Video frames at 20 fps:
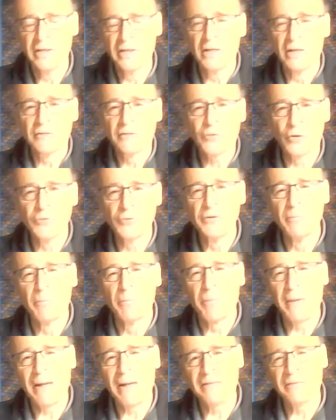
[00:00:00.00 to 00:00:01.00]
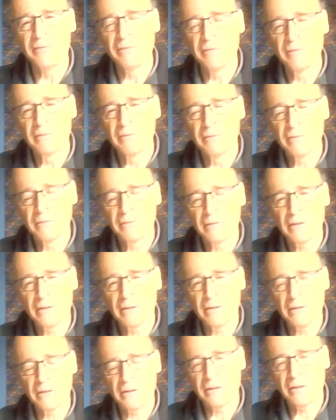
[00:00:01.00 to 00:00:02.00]
Tony Benn
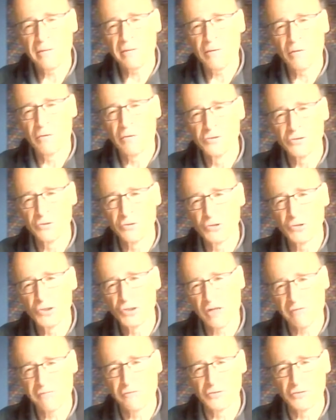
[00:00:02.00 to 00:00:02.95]
also shuffles